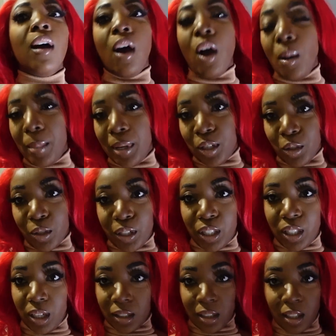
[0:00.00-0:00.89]
All my
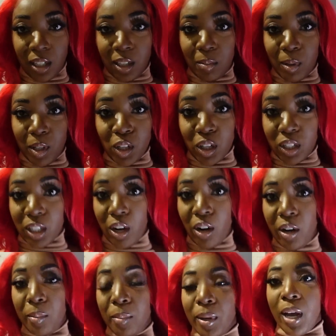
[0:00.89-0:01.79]
jewelry's tucked underneath my shirt because I
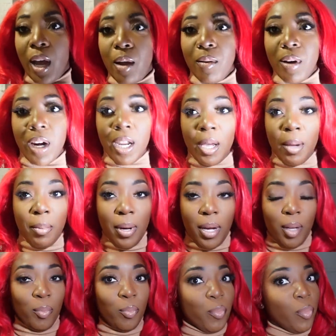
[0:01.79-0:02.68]
hurried up and got ready,
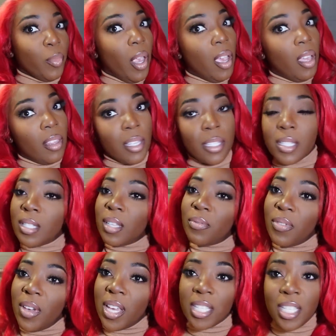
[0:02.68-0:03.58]
but this is a
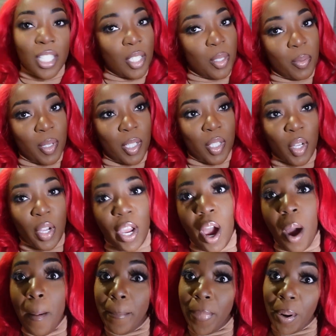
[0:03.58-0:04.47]
face I just want to show
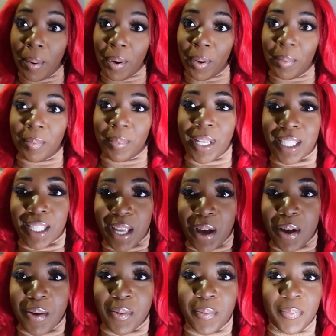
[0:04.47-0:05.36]
y'all. Let's
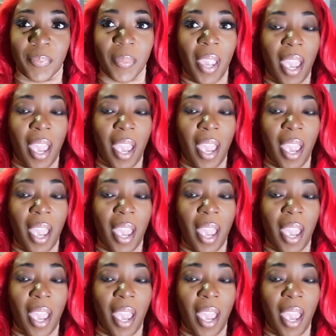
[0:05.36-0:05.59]
go.